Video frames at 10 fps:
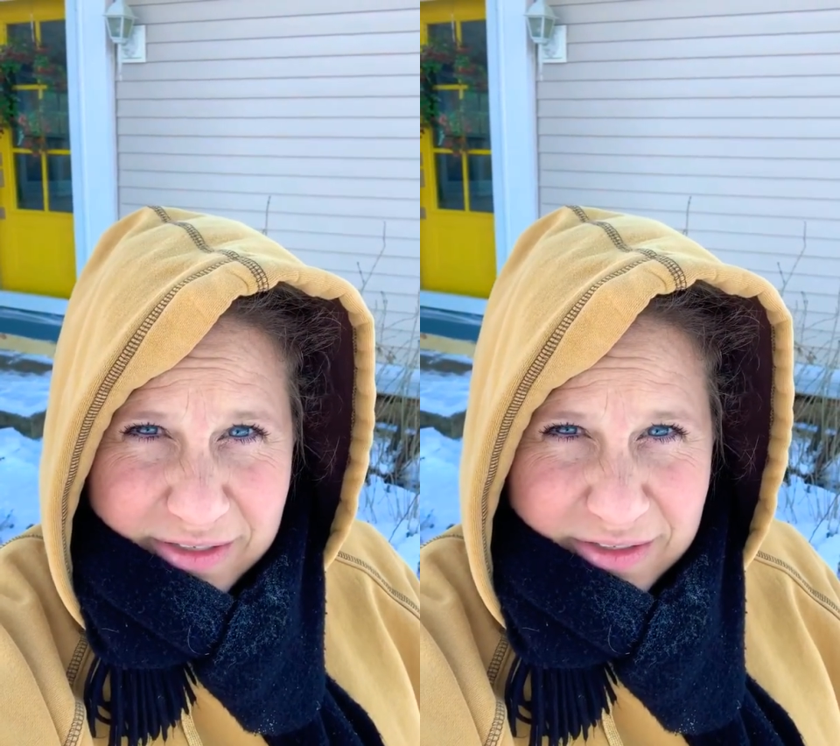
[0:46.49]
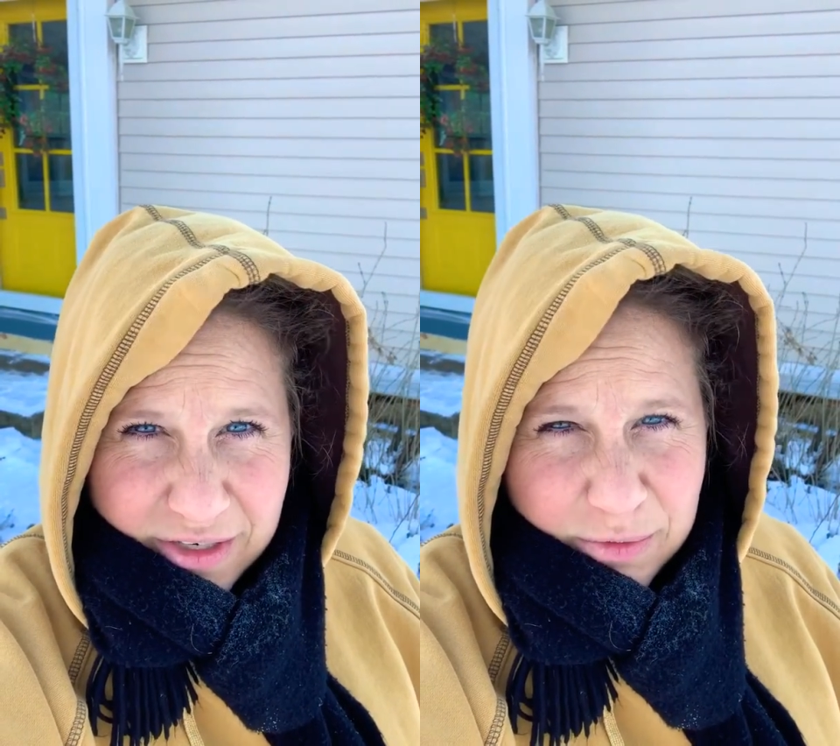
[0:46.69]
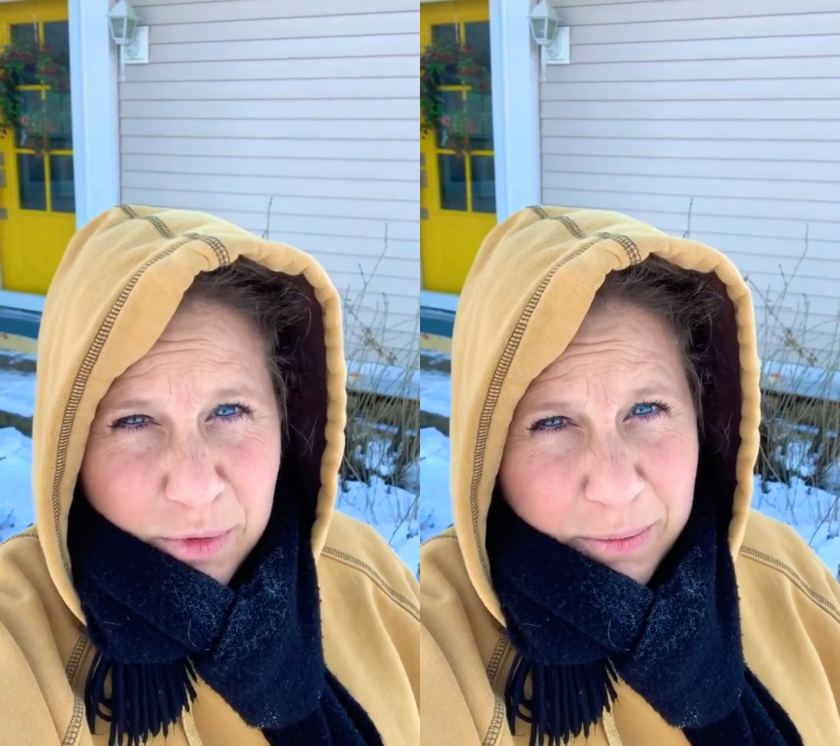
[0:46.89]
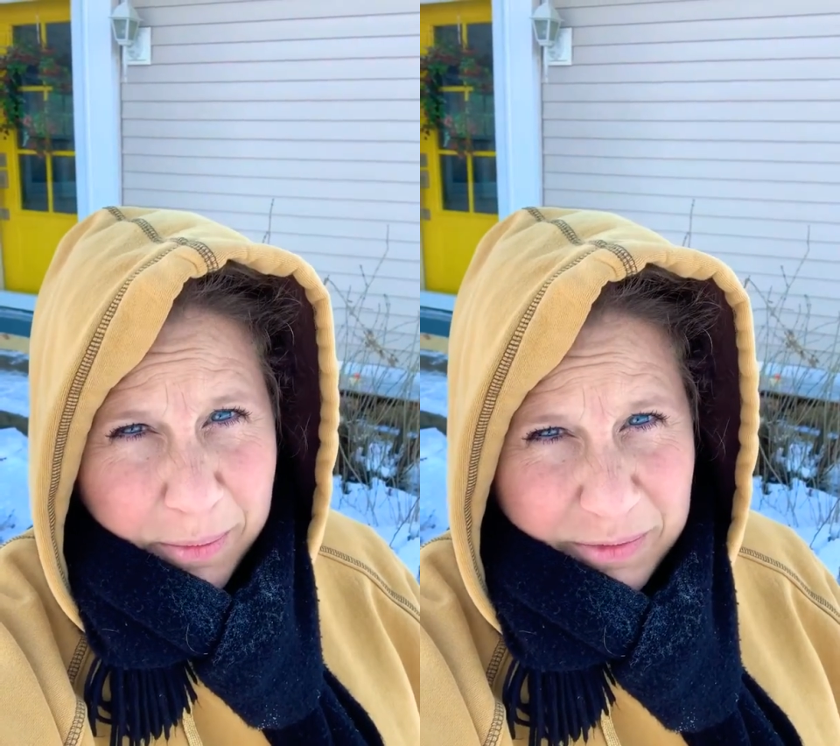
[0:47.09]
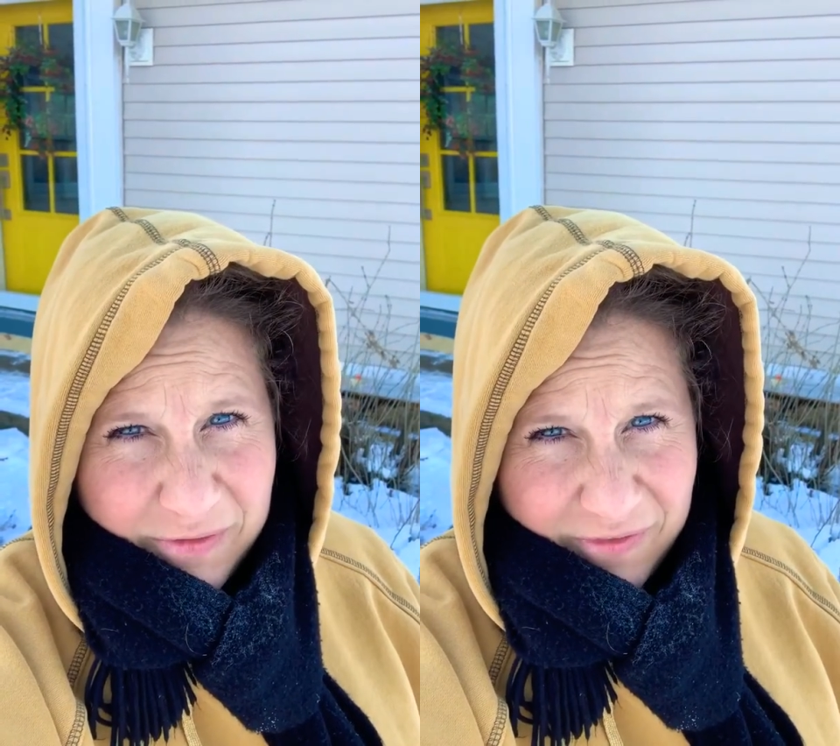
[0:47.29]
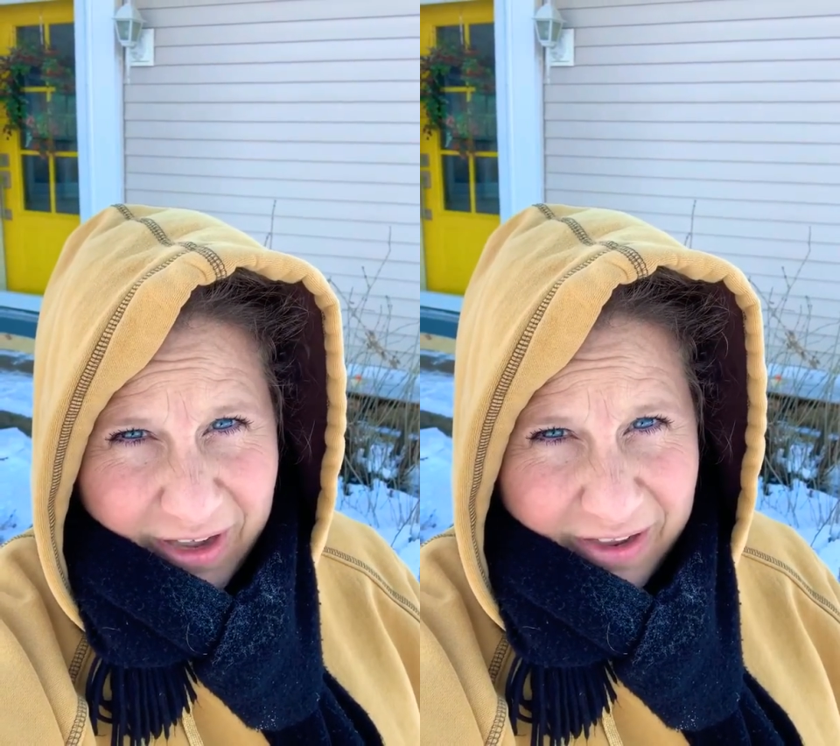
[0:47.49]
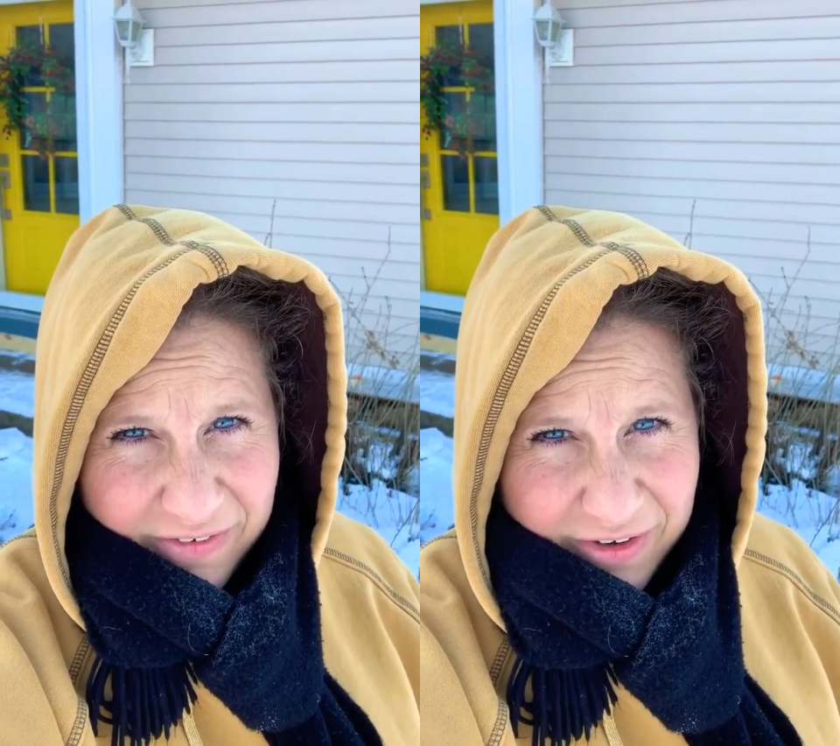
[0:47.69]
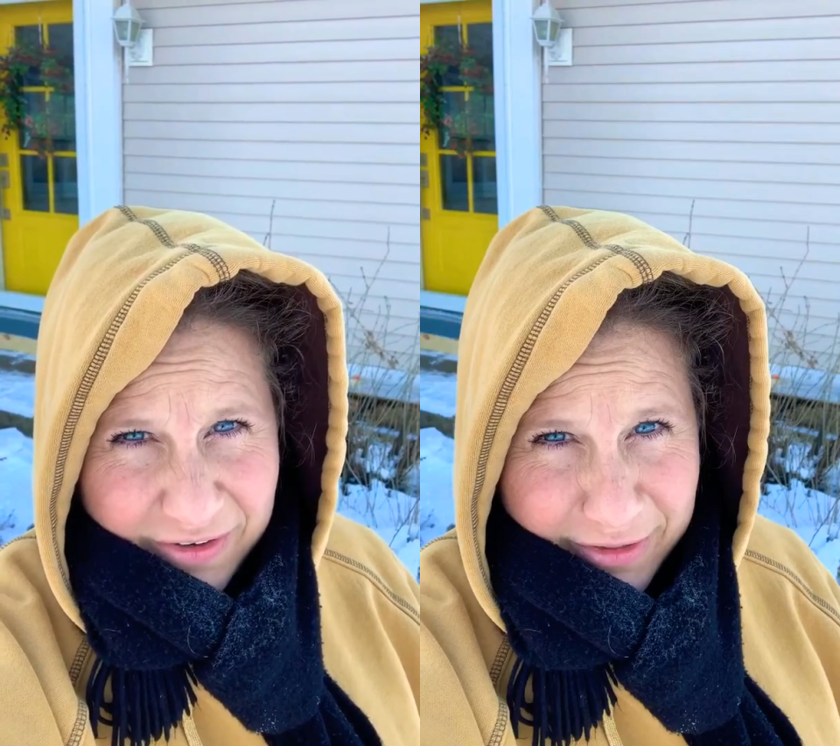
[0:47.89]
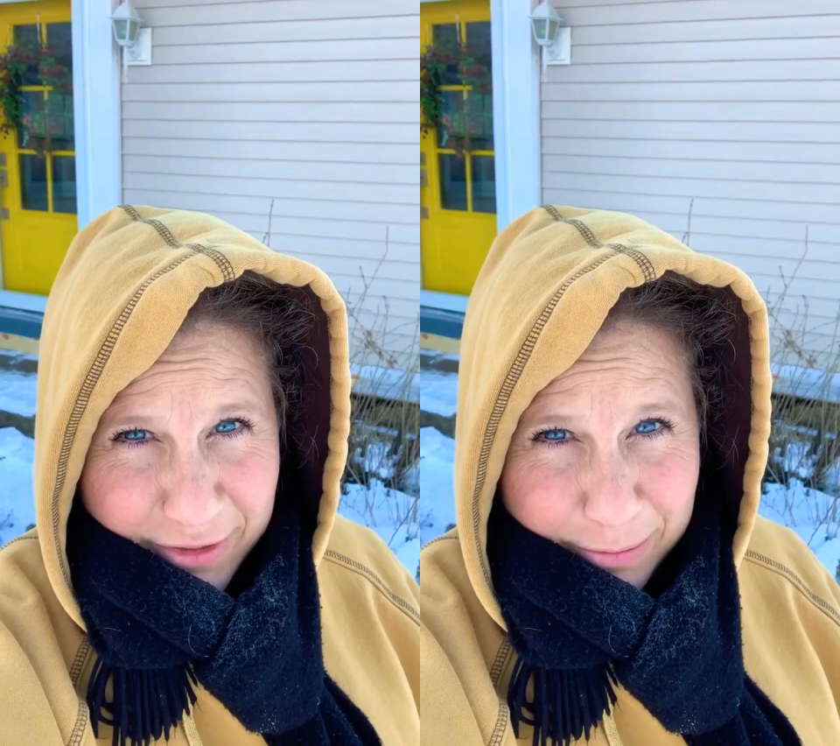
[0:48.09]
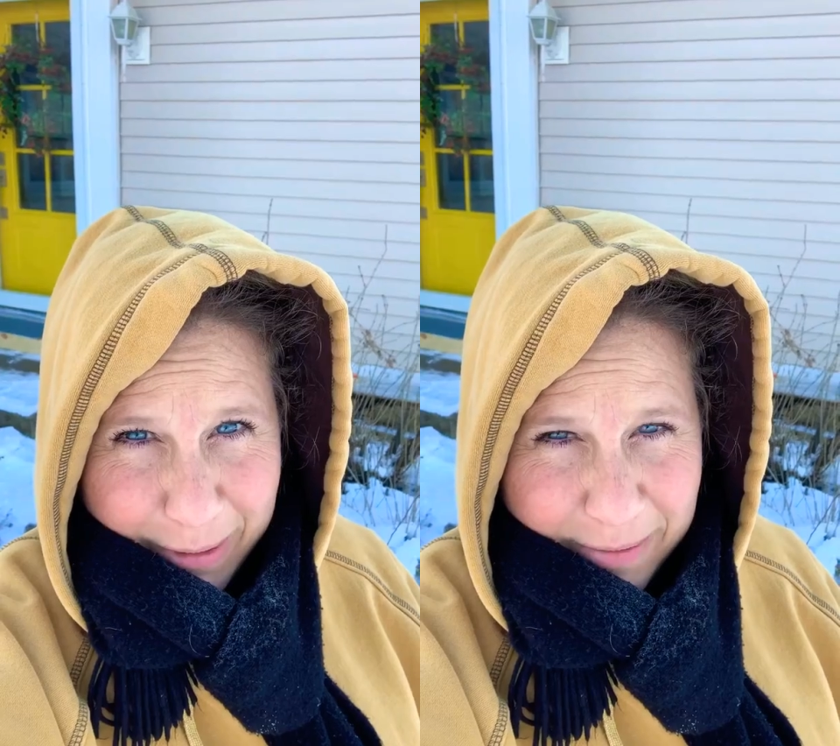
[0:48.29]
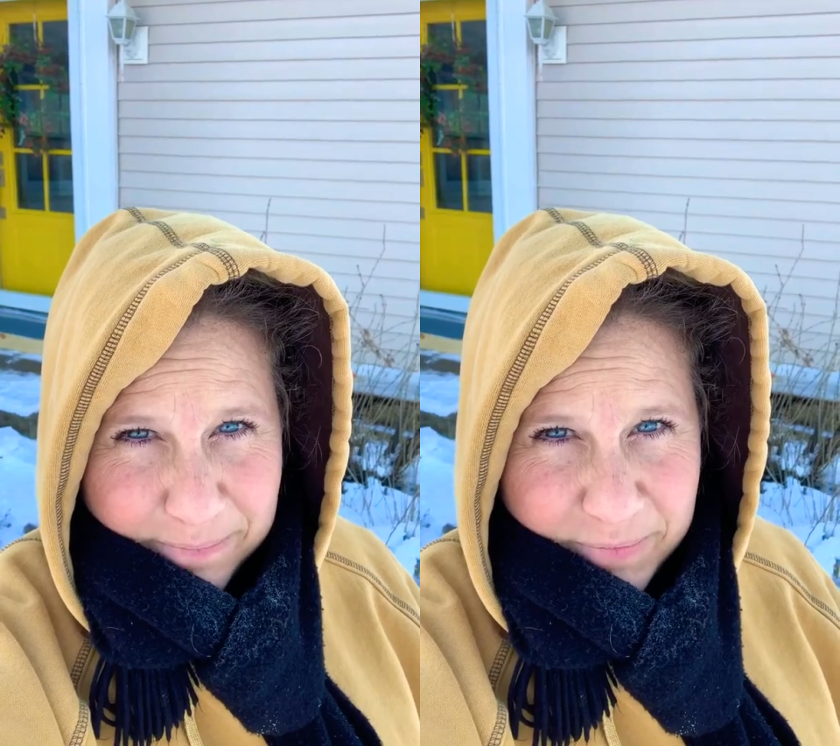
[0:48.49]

It's gonna warm up to 5 here in a little bit.